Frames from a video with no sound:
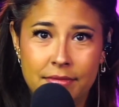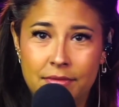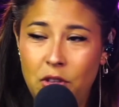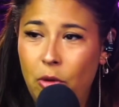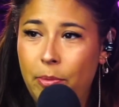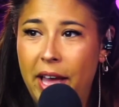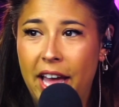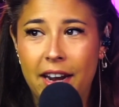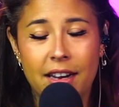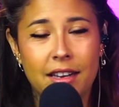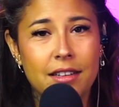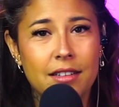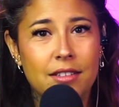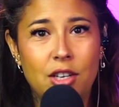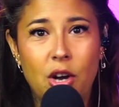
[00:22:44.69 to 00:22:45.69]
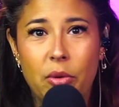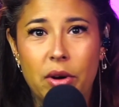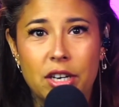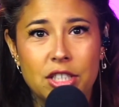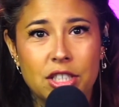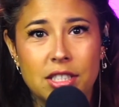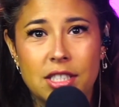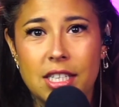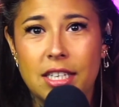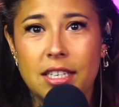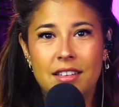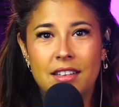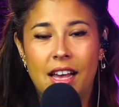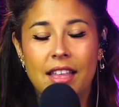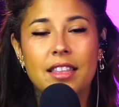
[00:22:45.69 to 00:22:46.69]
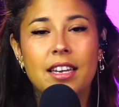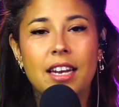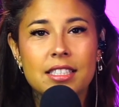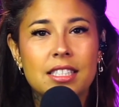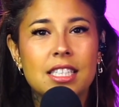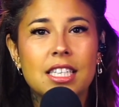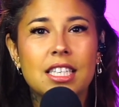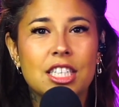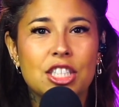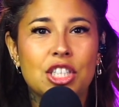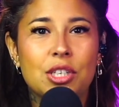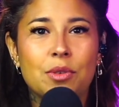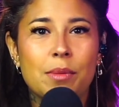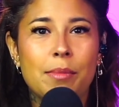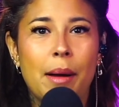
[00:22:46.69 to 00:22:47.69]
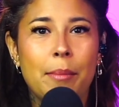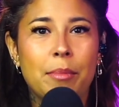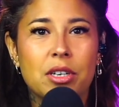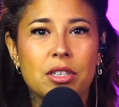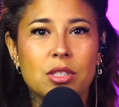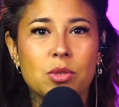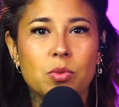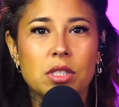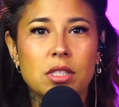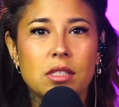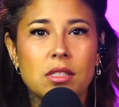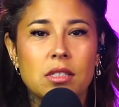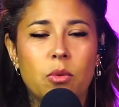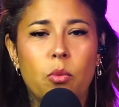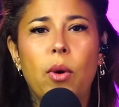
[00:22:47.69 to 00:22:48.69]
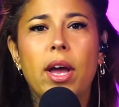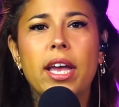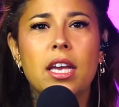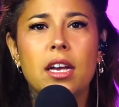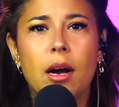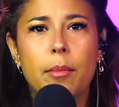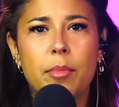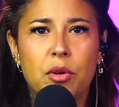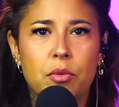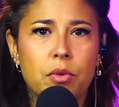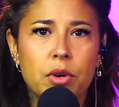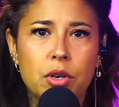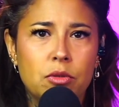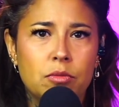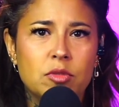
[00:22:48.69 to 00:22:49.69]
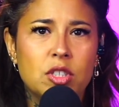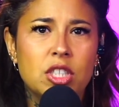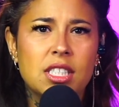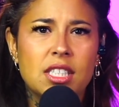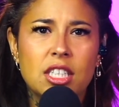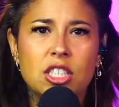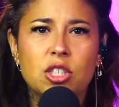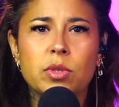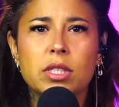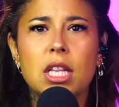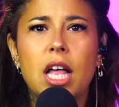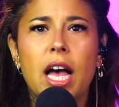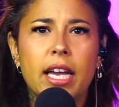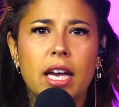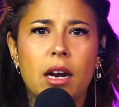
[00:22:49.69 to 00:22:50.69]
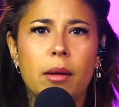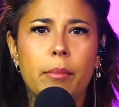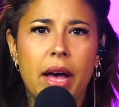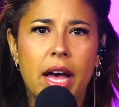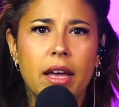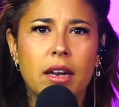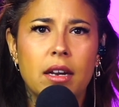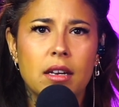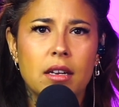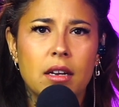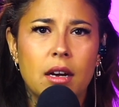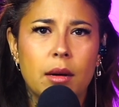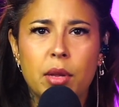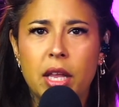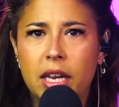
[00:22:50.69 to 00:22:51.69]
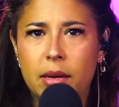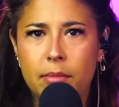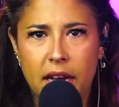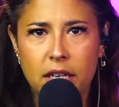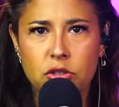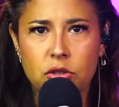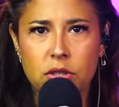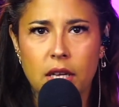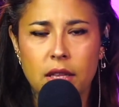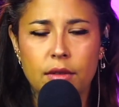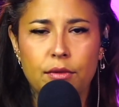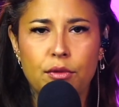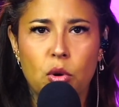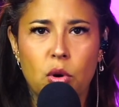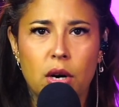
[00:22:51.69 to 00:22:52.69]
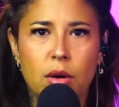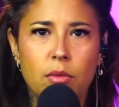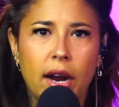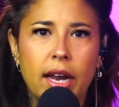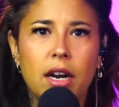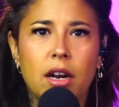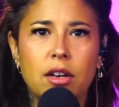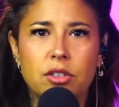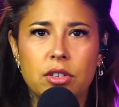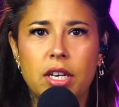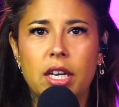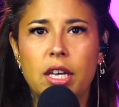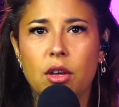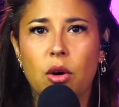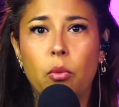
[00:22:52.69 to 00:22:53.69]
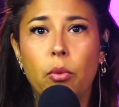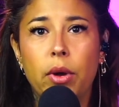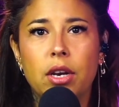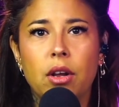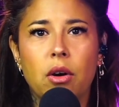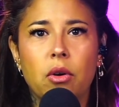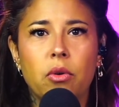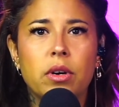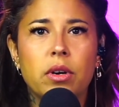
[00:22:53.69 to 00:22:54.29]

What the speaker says: No panic, no urgency. And the next thing that she remembers was waking up in a room. She said she was lying on a bed, a plain mattress on the floor right underneath a window.